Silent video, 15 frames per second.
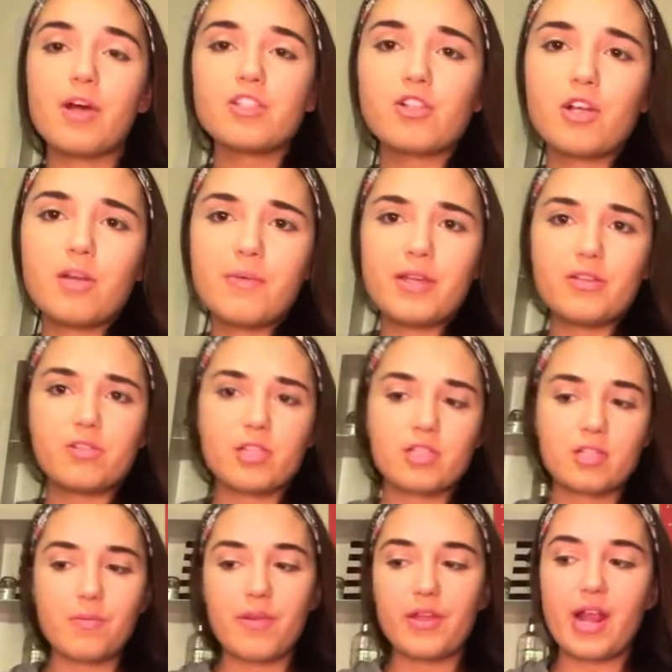also gonna be using
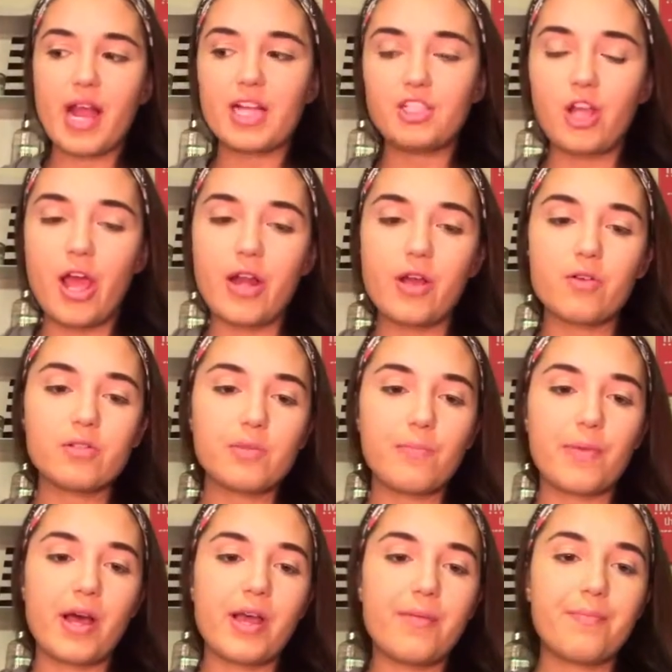some other eyeshadows,
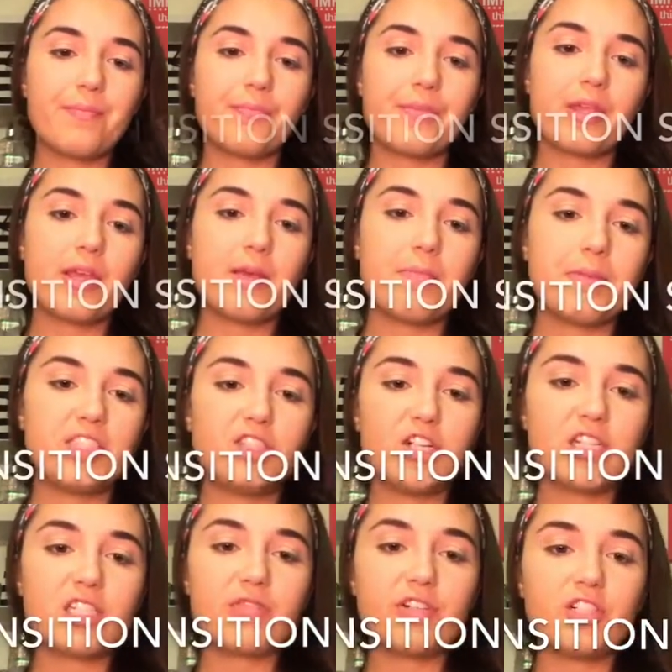but my
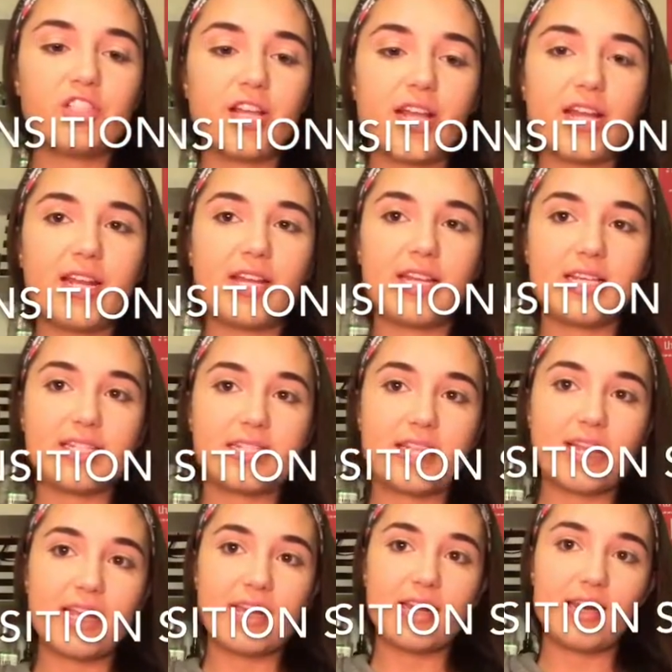transfer shade is
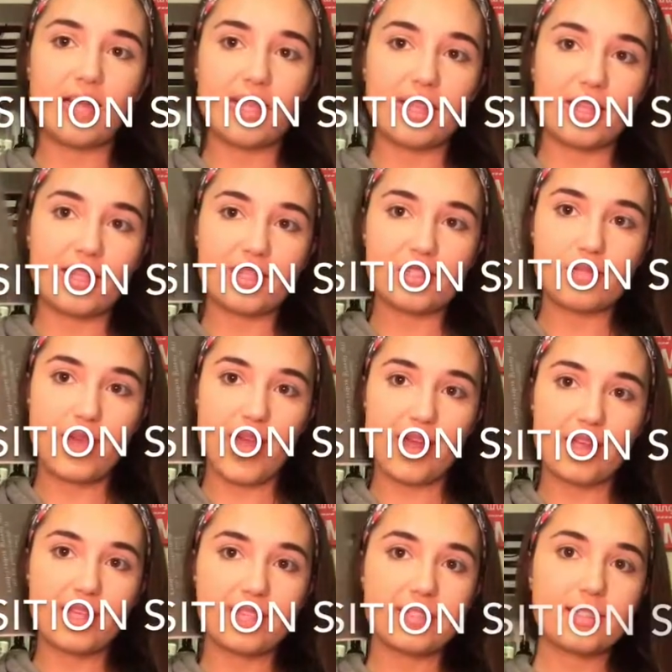in this
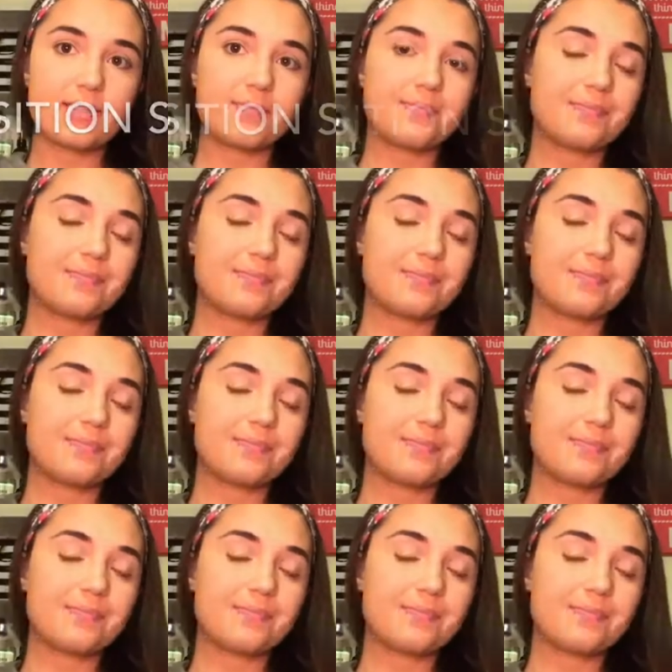palette.